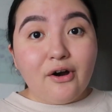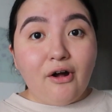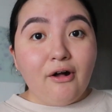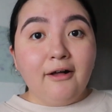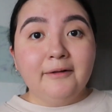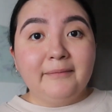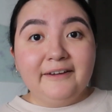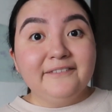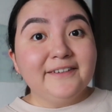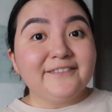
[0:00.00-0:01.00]
are all
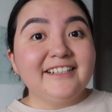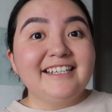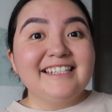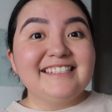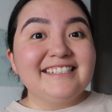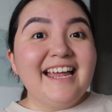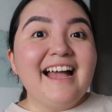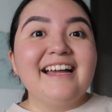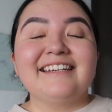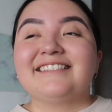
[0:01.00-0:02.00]
my favorite
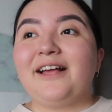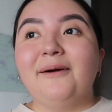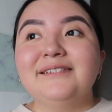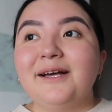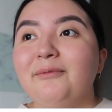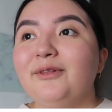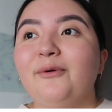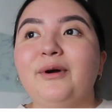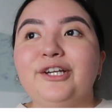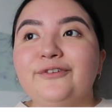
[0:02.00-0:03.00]
snacks. Comment down
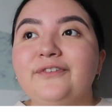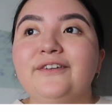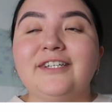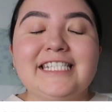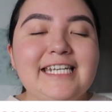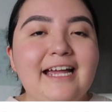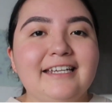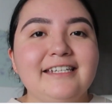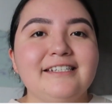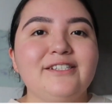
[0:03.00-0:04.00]
below what your favorite
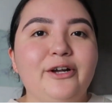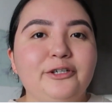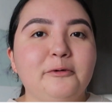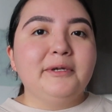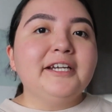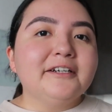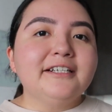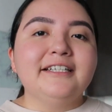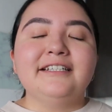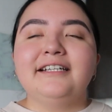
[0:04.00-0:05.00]
snack is on your
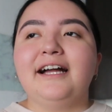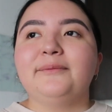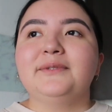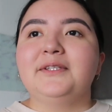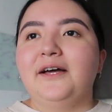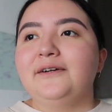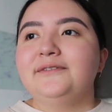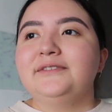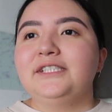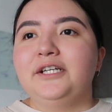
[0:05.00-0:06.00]
period. I would
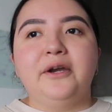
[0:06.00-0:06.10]
love to